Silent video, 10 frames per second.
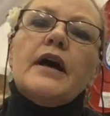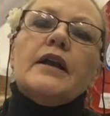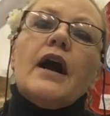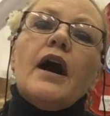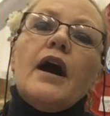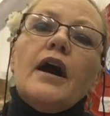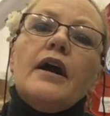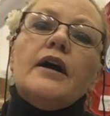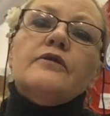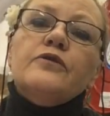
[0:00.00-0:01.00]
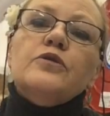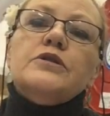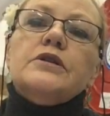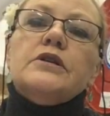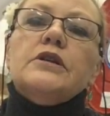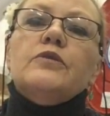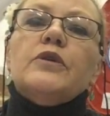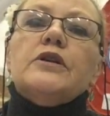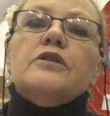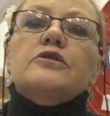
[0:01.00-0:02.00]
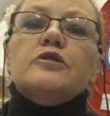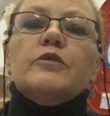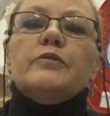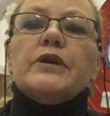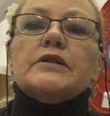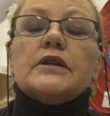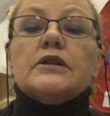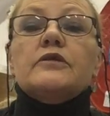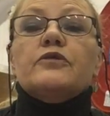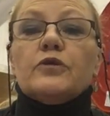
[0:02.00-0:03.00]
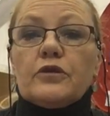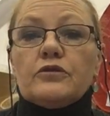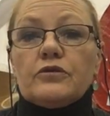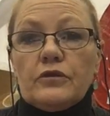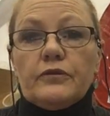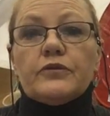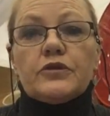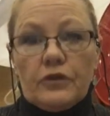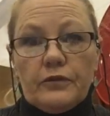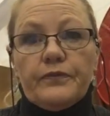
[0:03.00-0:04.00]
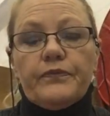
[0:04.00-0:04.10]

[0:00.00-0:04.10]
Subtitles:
and I unfortunately am one of those human beings that need full control. So